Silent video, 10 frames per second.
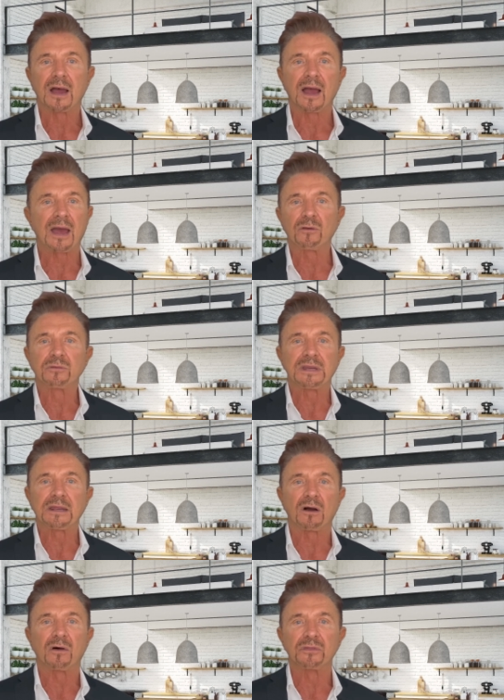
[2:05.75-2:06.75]
I don't
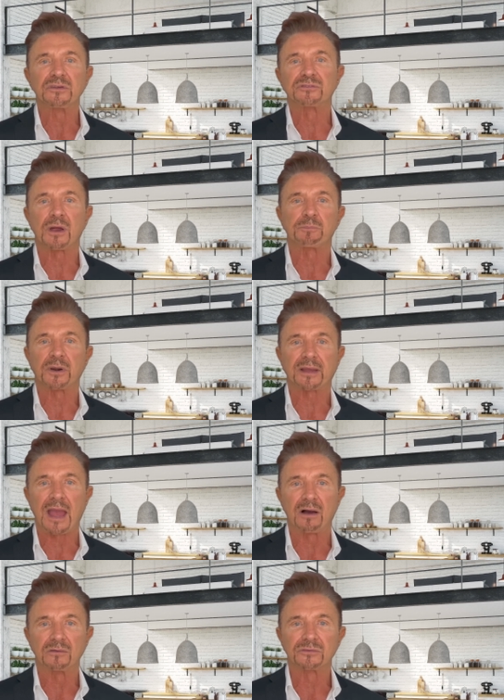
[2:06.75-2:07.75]
need all these separate
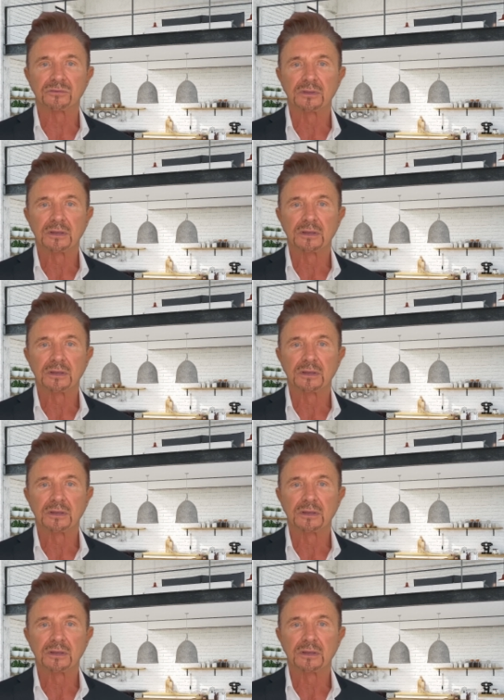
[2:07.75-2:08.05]
accounts.